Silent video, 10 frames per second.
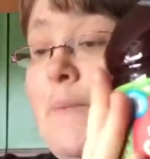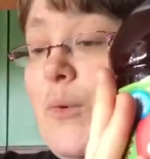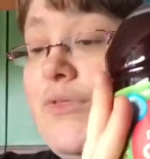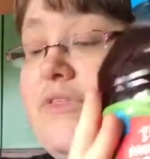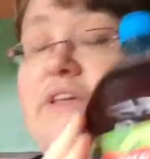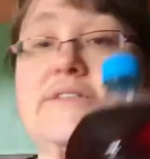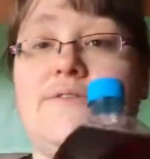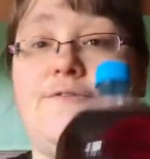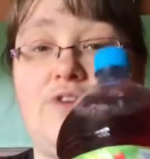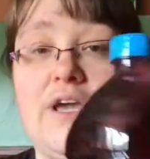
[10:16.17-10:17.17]
both of these are
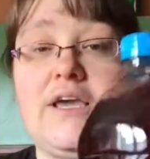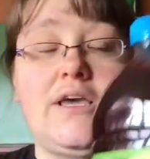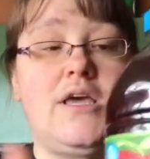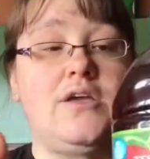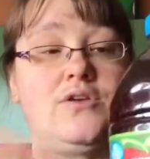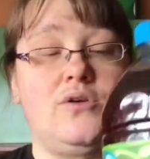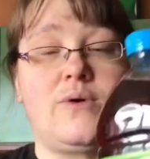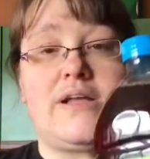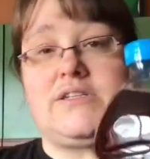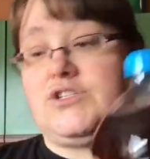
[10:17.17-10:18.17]
free, no
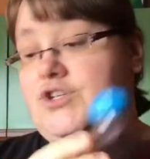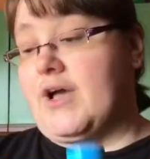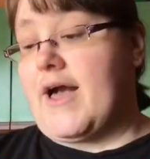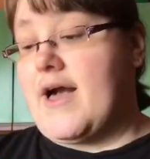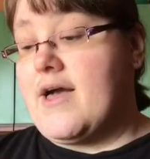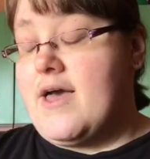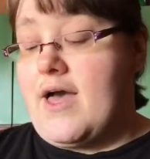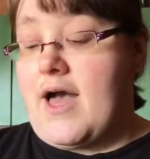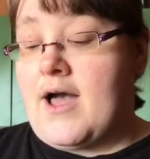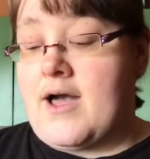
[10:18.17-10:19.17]
added sugar.
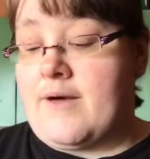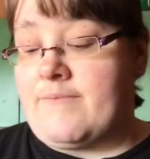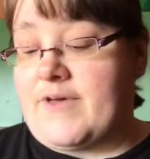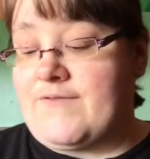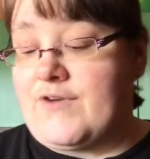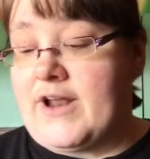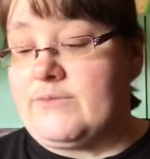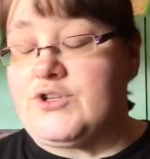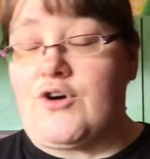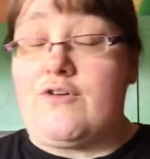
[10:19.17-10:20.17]
I've run
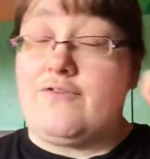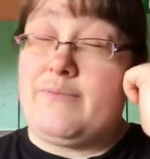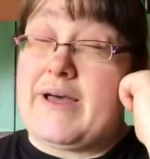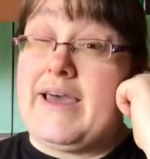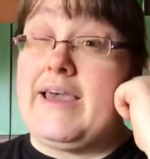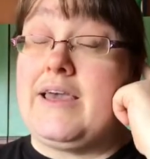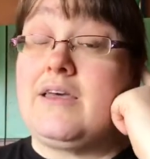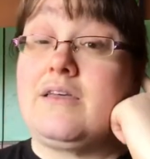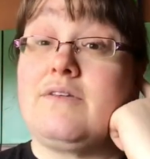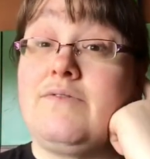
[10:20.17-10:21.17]
out of my
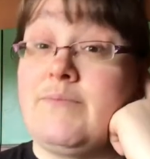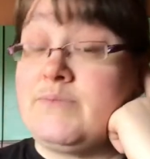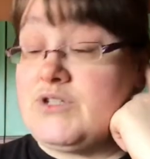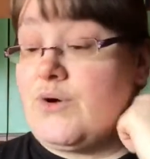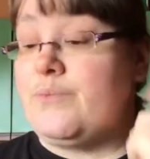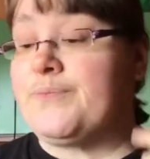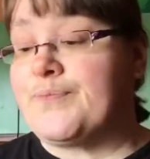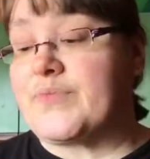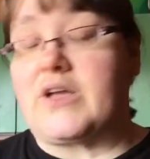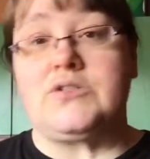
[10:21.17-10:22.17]
Vimto,
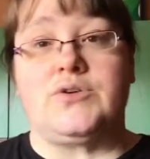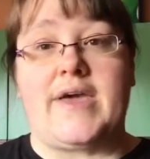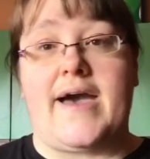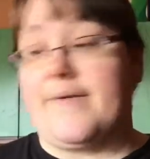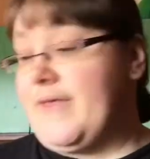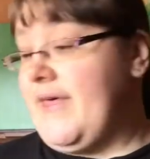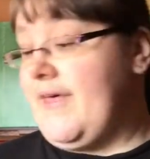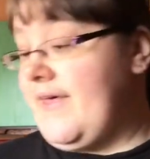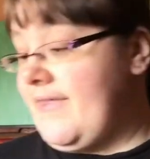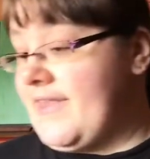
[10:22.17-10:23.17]
so yeah,
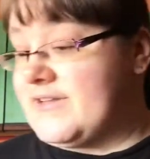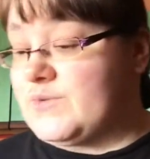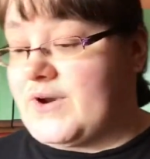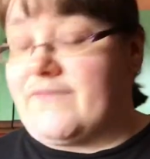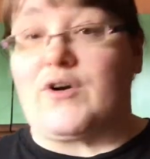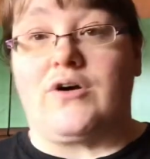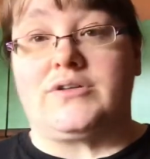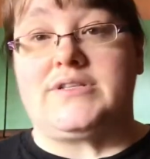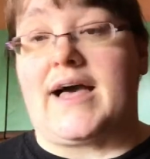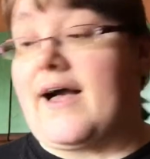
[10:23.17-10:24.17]
that's what I've
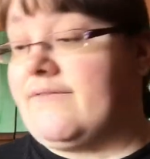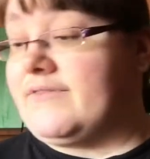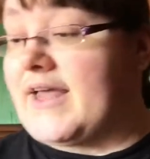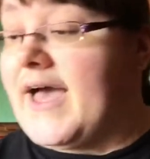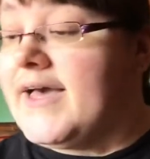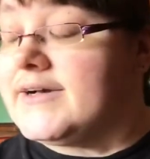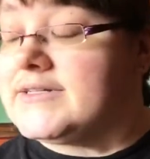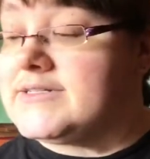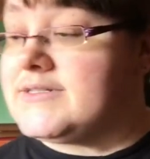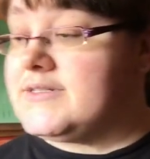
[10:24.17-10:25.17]
got to have
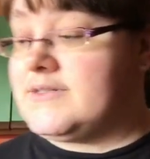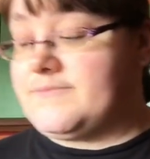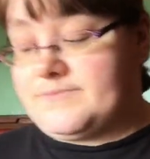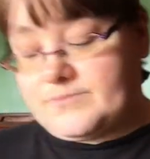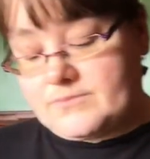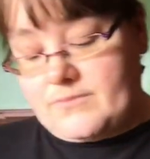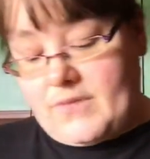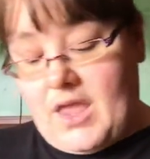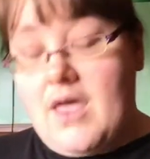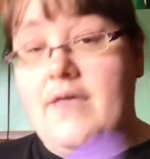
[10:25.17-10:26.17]
next.
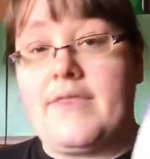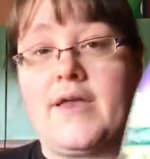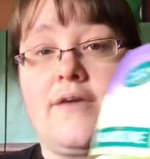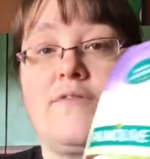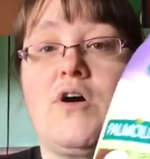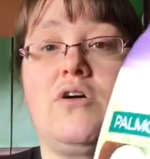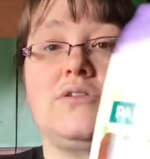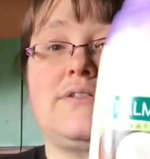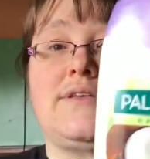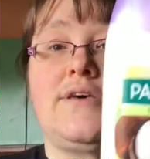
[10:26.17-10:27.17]
Then I've got
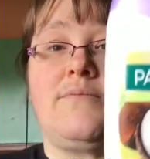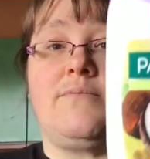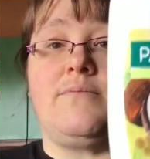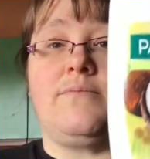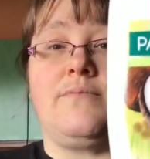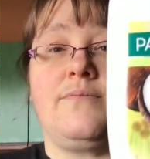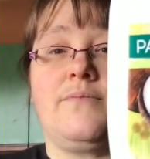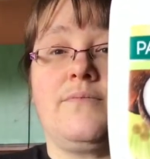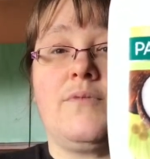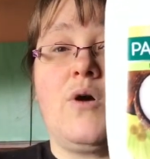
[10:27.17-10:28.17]
some
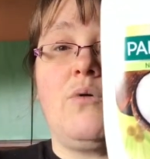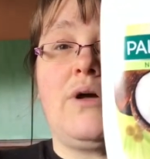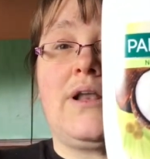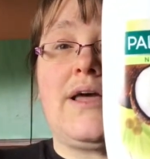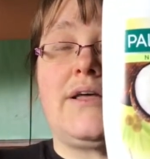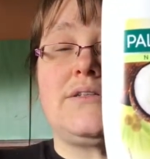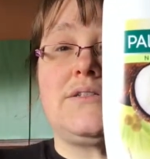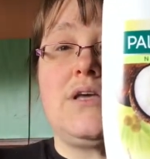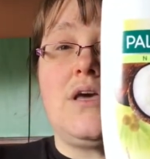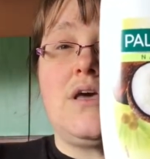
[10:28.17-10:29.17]

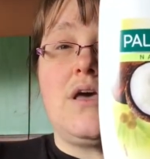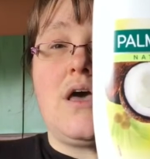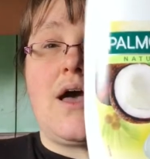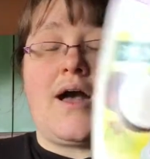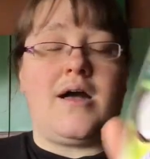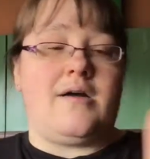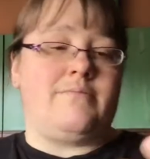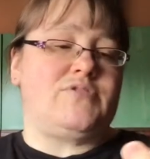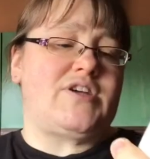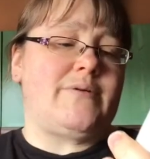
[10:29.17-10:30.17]
coconut
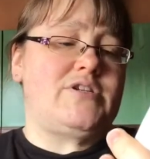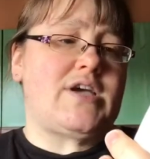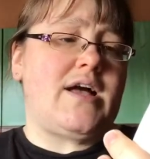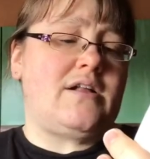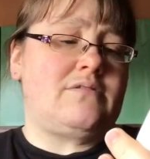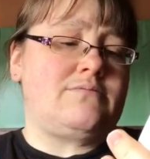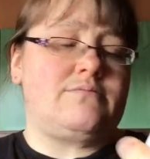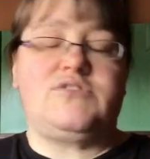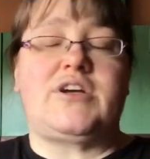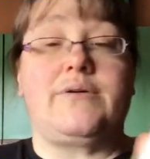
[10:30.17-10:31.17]
shower gel,
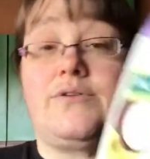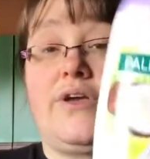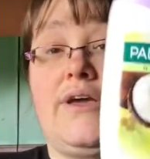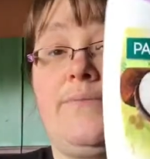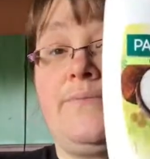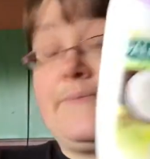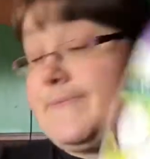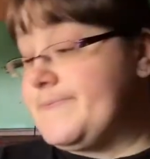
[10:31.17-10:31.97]
shower cream,